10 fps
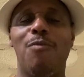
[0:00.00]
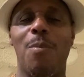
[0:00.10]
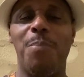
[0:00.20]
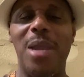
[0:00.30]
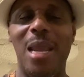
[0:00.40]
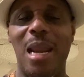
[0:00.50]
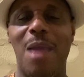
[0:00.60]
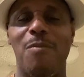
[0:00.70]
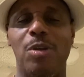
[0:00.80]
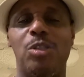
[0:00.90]
from being
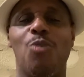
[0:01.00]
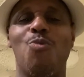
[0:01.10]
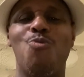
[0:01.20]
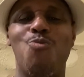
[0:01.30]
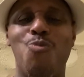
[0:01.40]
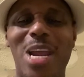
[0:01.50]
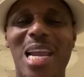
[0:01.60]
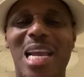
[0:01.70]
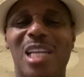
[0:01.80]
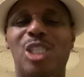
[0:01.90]
able to
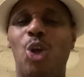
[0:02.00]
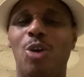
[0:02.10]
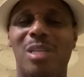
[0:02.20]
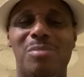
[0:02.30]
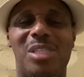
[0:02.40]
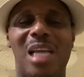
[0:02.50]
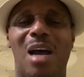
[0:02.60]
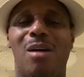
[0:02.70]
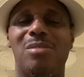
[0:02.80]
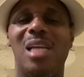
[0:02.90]
reinsert themselves